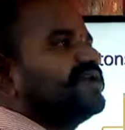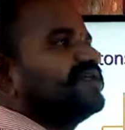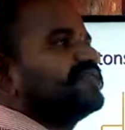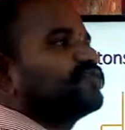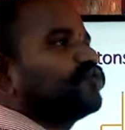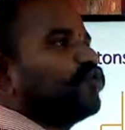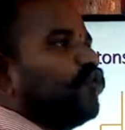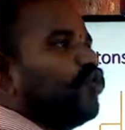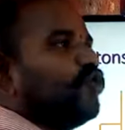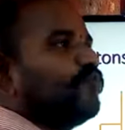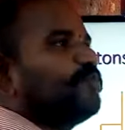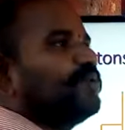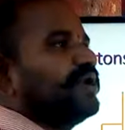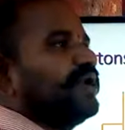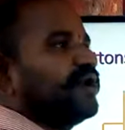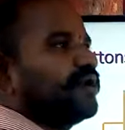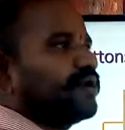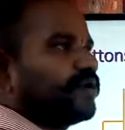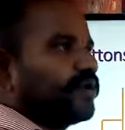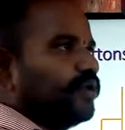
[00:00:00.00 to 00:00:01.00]
is open
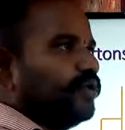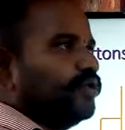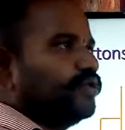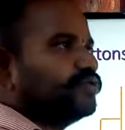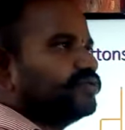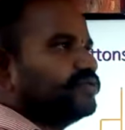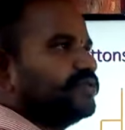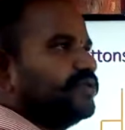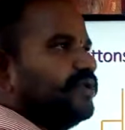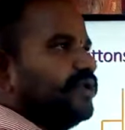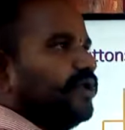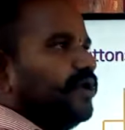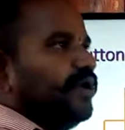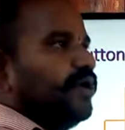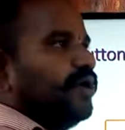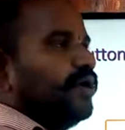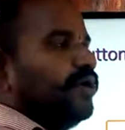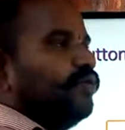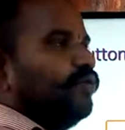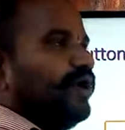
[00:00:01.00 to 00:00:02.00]
or closed,
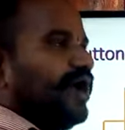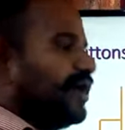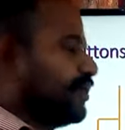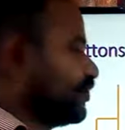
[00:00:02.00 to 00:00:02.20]
we are